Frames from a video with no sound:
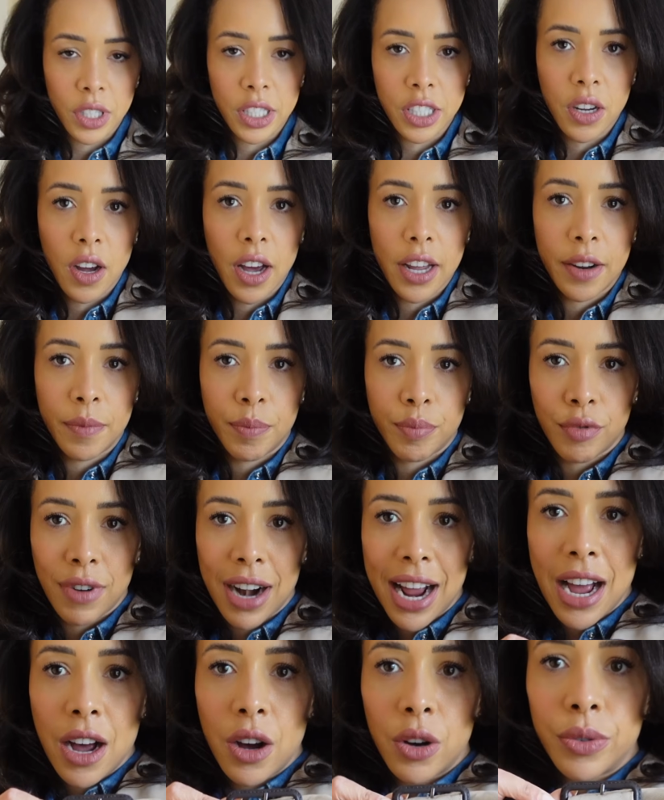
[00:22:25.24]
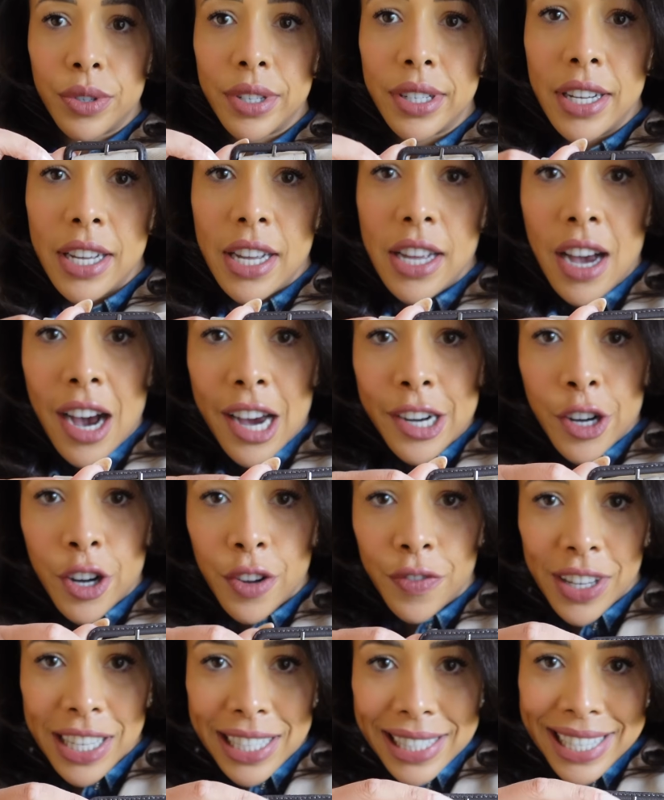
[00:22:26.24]
this kind of brown, I don't know
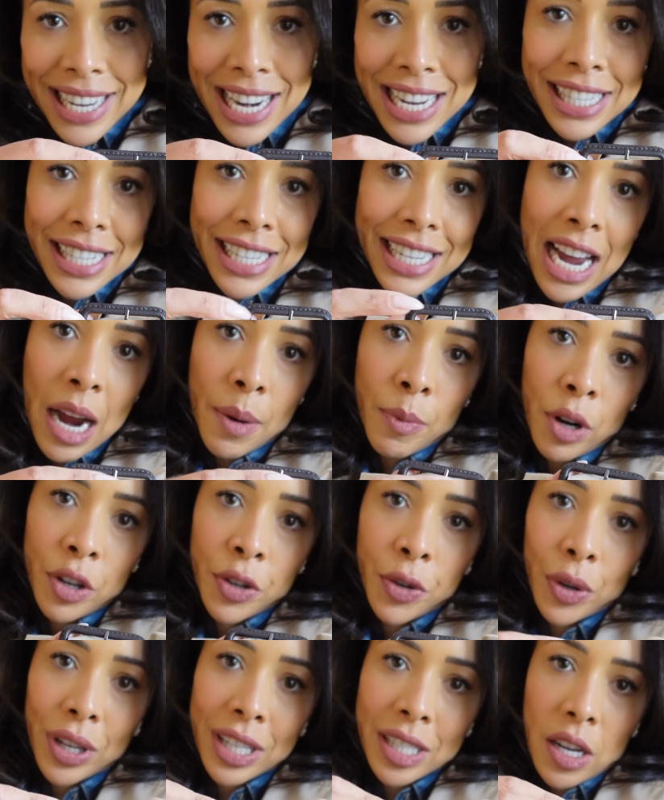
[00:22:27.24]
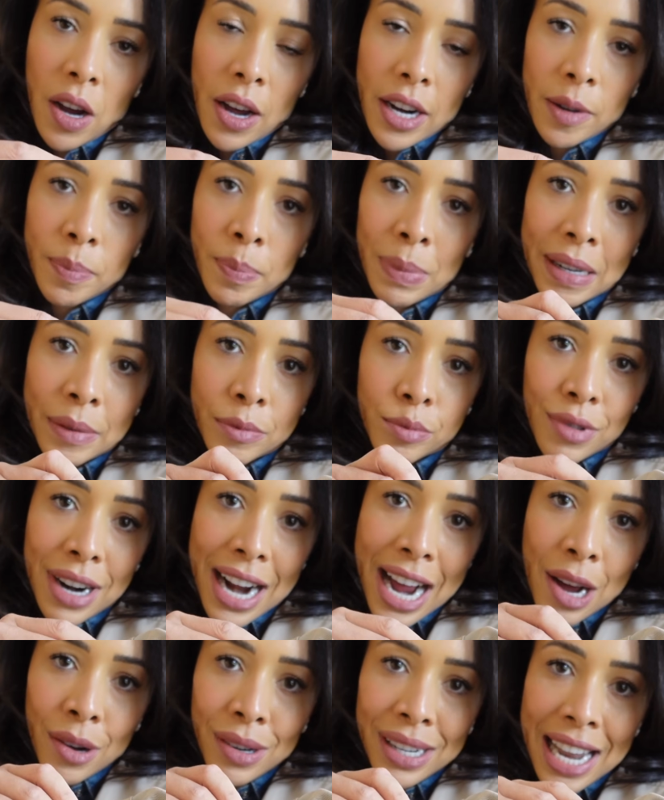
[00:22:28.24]
if you can see this in the camera, you've got this kind of
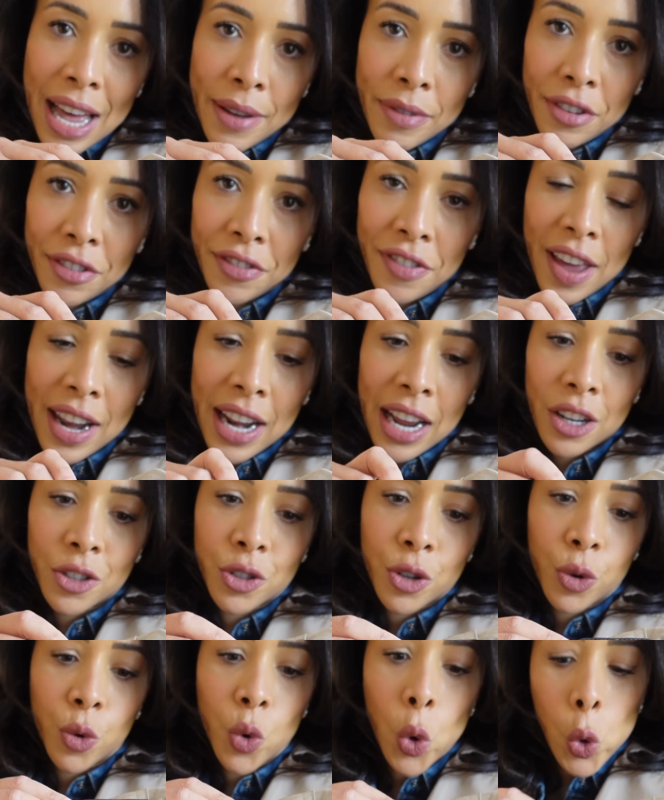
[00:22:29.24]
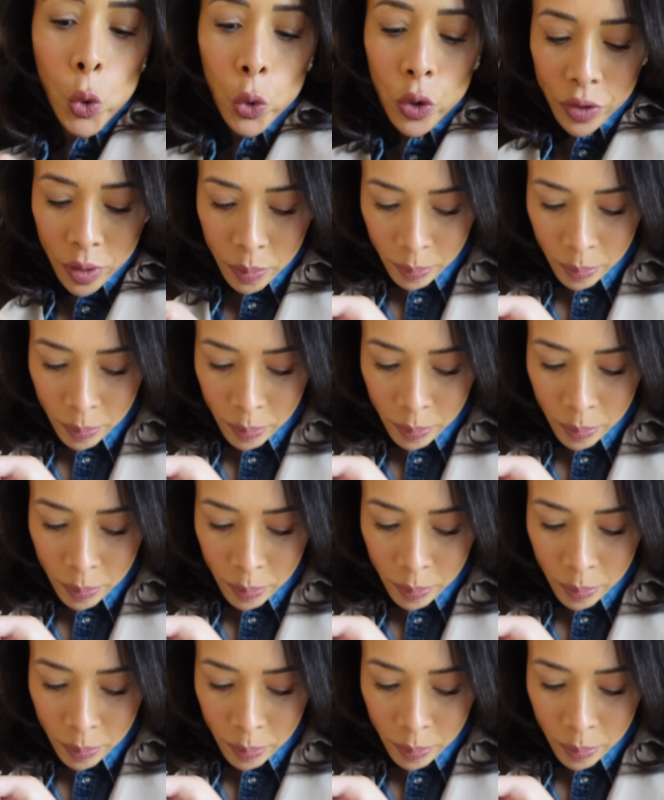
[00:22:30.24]
brown leather finish on all of the